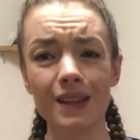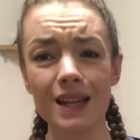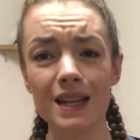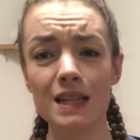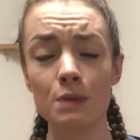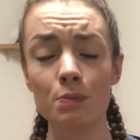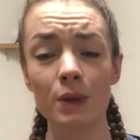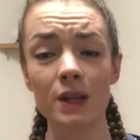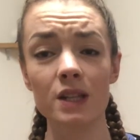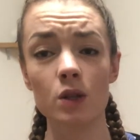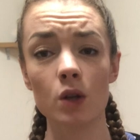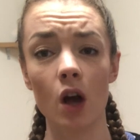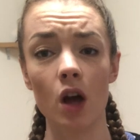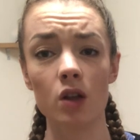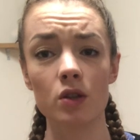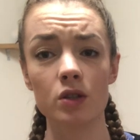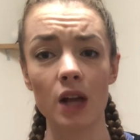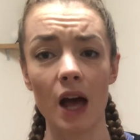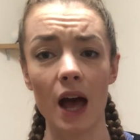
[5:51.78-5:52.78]
Split
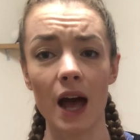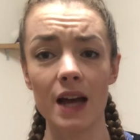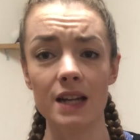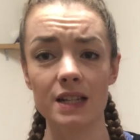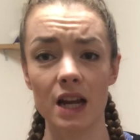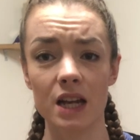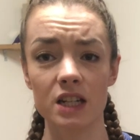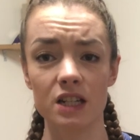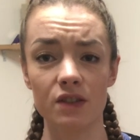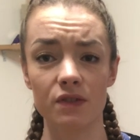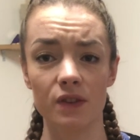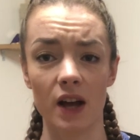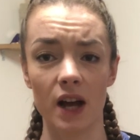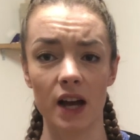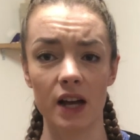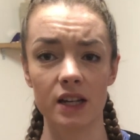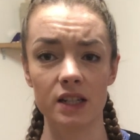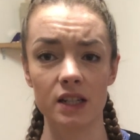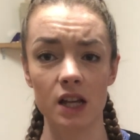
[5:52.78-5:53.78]
squats I tend to
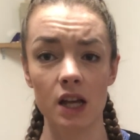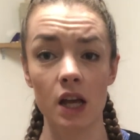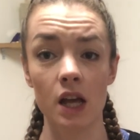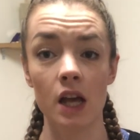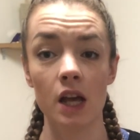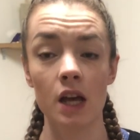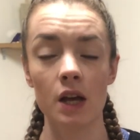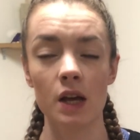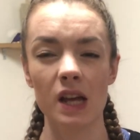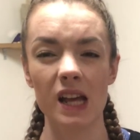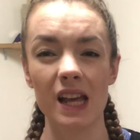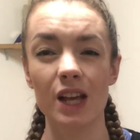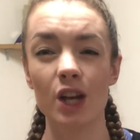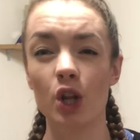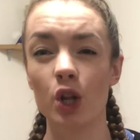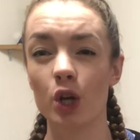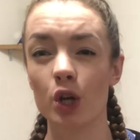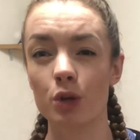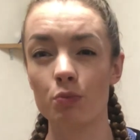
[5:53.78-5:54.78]
find
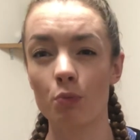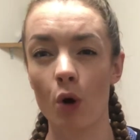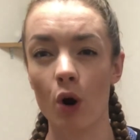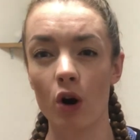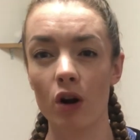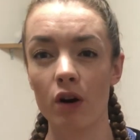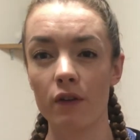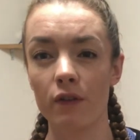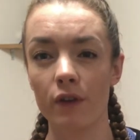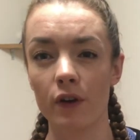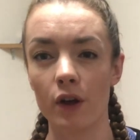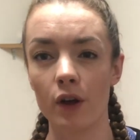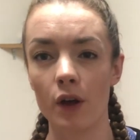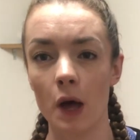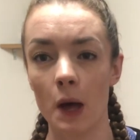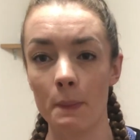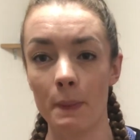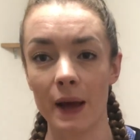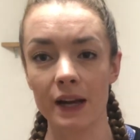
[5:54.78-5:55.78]
include more of
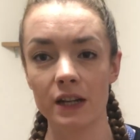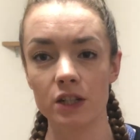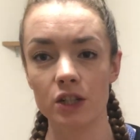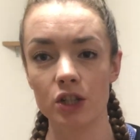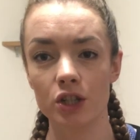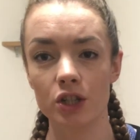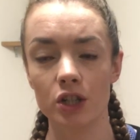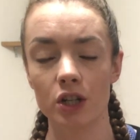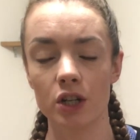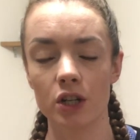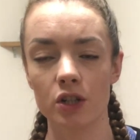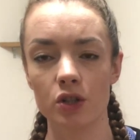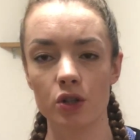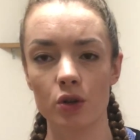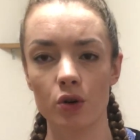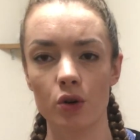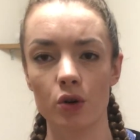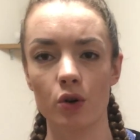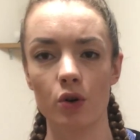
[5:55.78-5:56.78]
a bench,
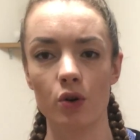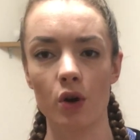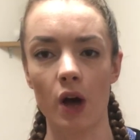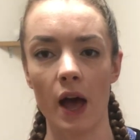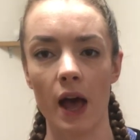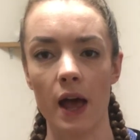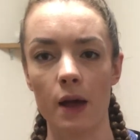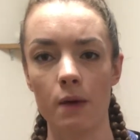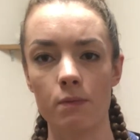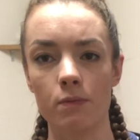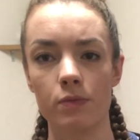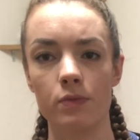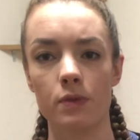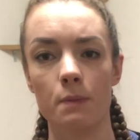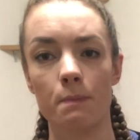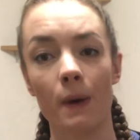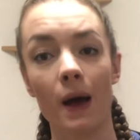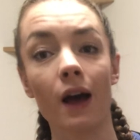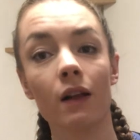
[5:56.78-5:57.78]
so the
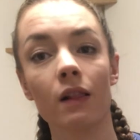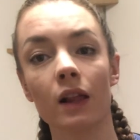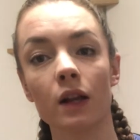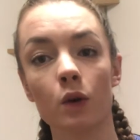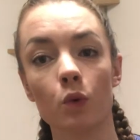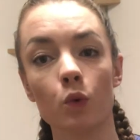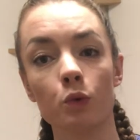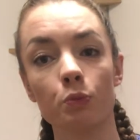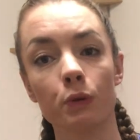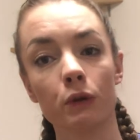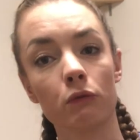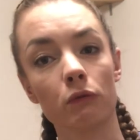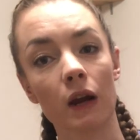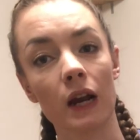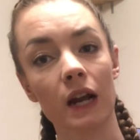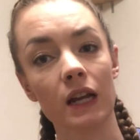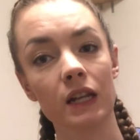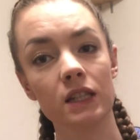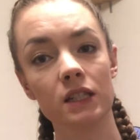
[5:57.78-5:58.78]
back leg would be
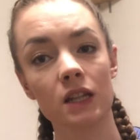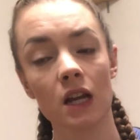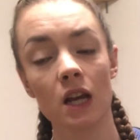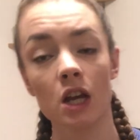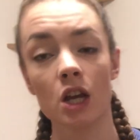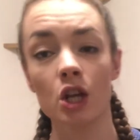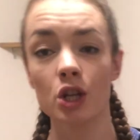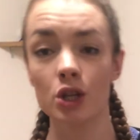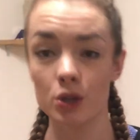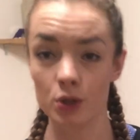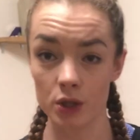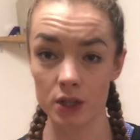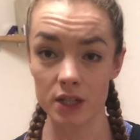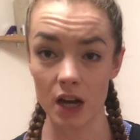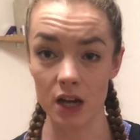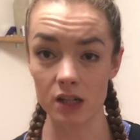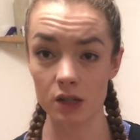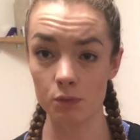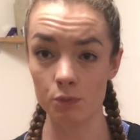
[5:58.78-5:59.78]
raised. So
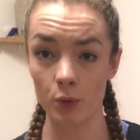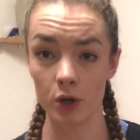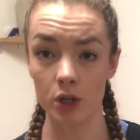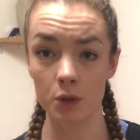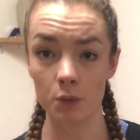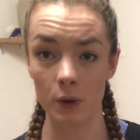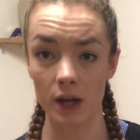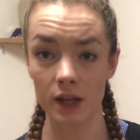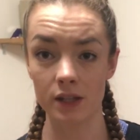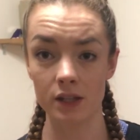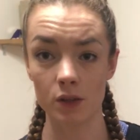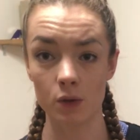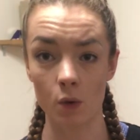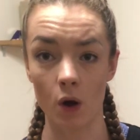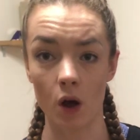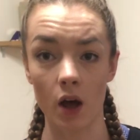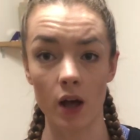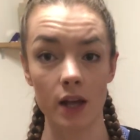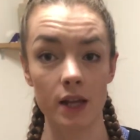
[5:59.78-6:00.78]
standard bodyweight
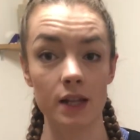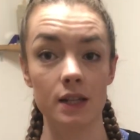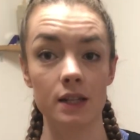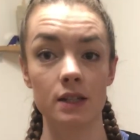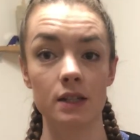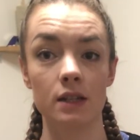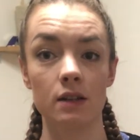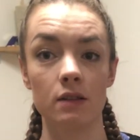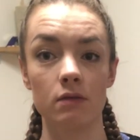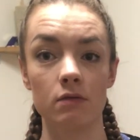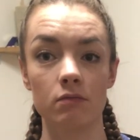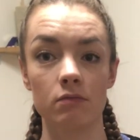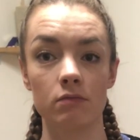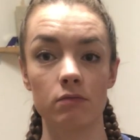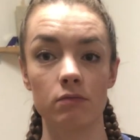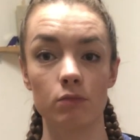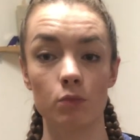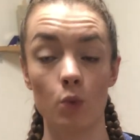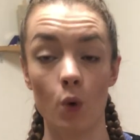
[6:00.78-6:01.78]
squat is
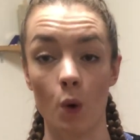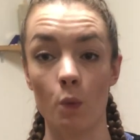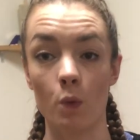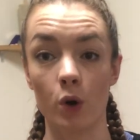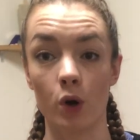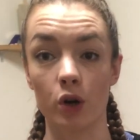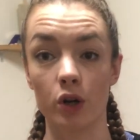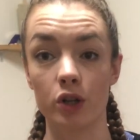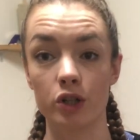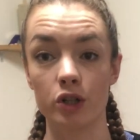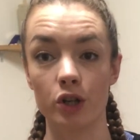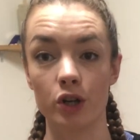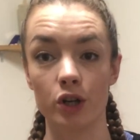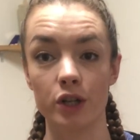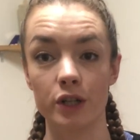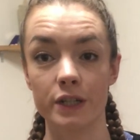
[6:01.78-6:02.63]
what we're going to show you